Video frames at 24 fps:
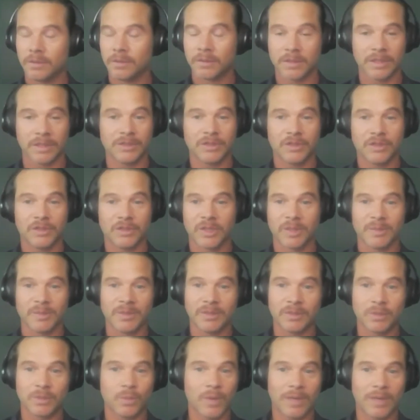
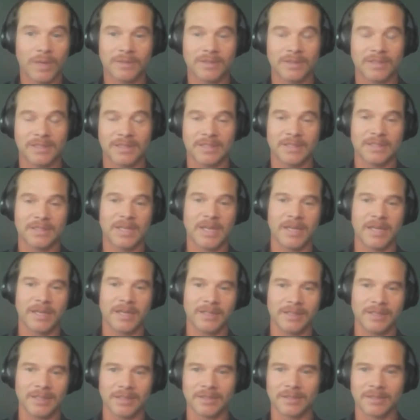contributes well to society
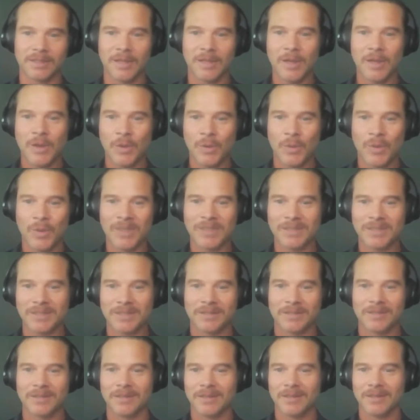because
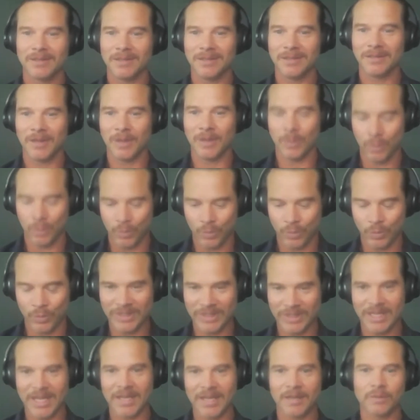once we're
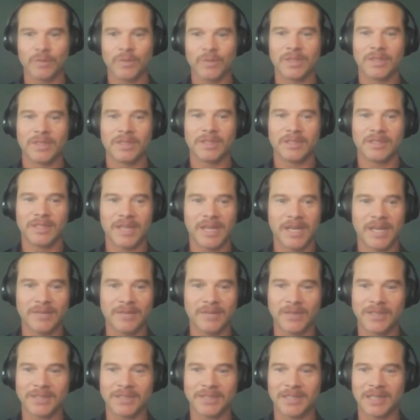taking really good care of
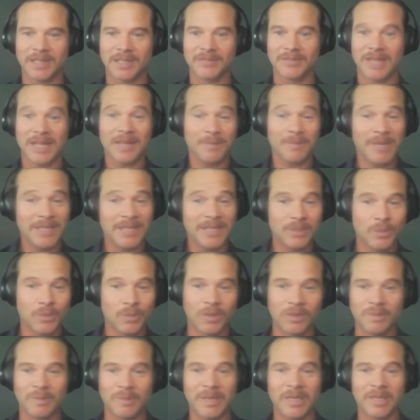ourselves, that makes the
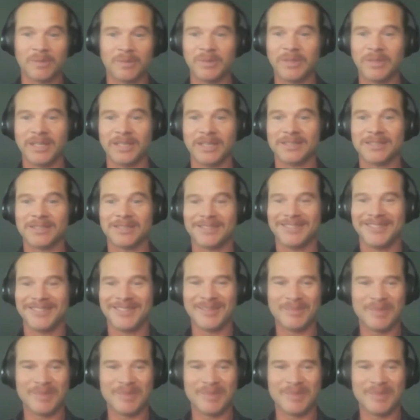world a better place.